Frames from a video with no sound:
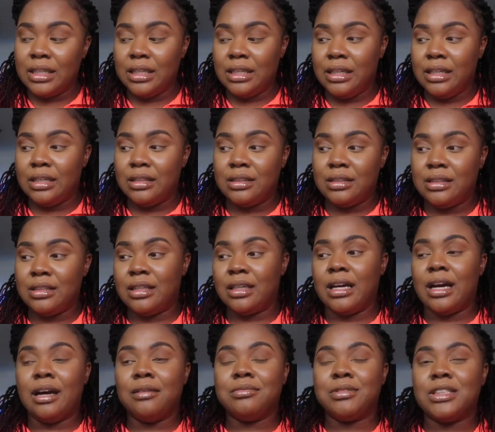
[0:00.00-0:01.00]
eat?
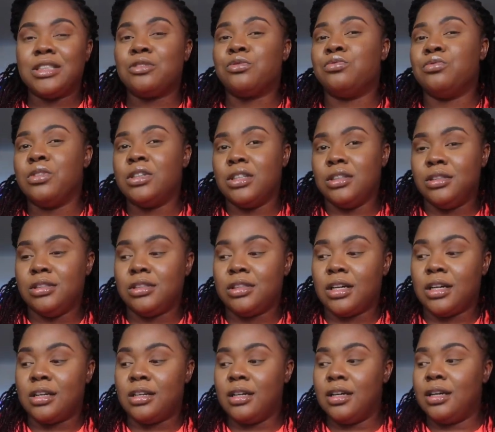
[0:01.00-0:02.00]
I'm just really
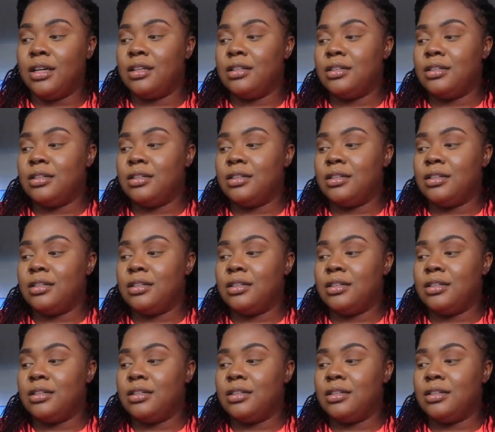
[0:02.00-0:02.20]
starting to